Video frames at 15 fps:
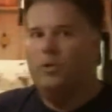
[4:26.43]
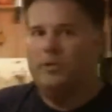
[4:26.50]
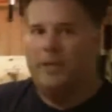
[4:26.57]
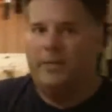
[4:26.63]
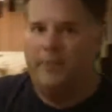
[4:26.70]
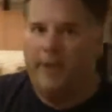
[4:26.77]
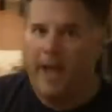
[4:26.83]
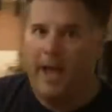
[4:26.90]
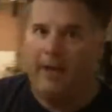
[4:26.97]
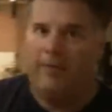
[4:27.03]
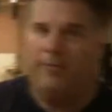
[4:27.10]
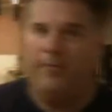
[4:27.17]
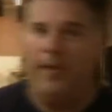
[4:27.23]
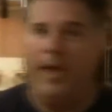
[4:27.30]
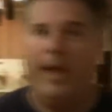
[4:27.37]
course, if you got in
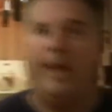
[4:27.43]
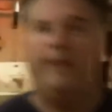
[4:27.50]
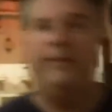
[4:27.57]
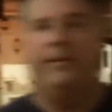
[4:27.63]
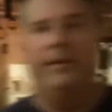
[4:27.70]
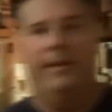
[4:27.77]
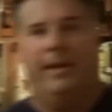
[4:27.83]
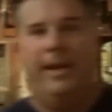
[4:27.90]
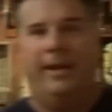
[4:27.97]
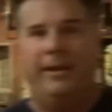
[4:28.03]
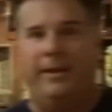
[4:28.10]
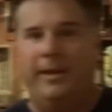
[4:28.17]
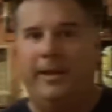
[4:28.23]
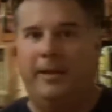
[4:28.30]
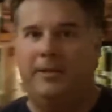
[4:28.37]
a fight and you
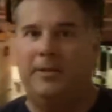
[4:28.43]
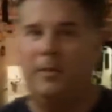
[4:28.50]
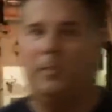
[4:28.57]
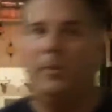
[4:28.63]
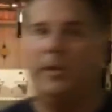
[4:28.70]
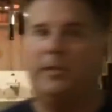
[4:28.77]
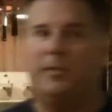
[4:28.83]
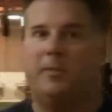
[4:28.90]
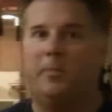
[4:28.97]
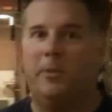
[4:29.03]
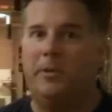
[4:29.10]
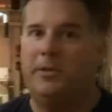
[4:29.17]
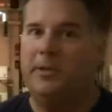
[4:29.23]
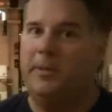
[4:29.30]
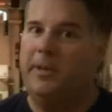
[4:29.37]
needed some place to
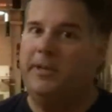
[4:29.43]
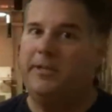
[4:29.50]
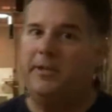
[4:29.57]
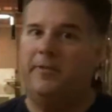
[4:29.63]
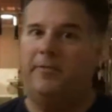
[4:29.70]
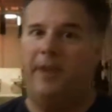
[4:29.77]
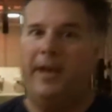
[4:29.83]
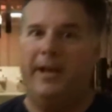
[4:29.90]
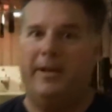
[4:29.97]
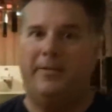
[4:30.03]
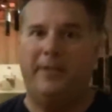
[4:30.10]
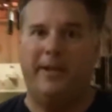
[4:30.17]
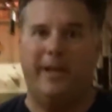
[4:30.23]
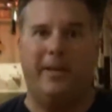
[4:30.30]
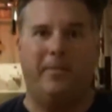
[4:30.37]
put somebody who's in a fight
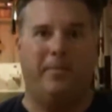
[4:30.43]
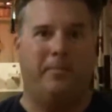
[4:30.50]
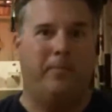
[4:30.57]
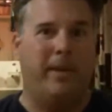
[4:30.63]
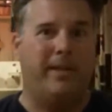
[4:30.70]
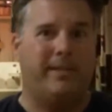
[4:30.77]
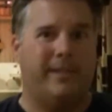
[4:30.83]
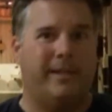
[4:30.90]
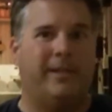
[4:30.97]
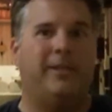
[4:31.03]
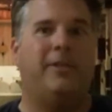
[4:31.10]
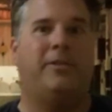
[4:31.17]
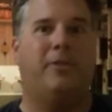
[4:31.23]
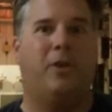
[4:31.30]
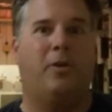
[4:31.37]
after they got busted,
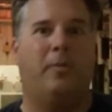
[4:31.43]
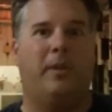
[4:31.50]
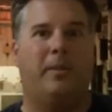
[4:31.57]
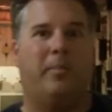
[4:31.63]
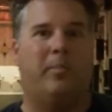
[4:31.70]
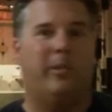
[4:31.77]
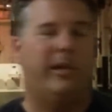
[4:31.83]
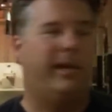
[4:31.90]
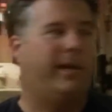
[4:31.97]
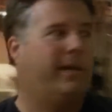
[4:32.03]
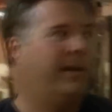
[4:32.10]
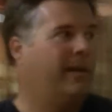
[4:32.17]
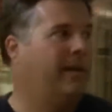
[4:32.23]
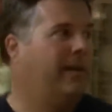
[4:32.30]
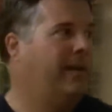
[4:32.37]
you throw them in the brig.
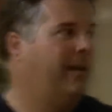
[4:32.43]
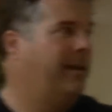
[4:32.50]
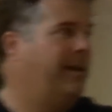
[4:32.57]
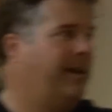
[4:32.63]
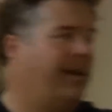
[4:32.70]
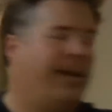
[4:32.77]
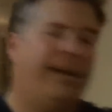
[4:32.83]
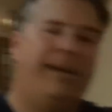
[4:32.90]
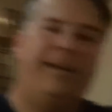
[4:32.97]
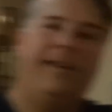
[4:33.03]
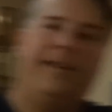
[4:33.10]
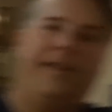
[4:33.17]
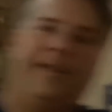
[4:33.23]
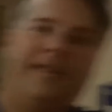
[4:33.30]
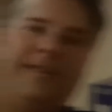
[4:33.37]
And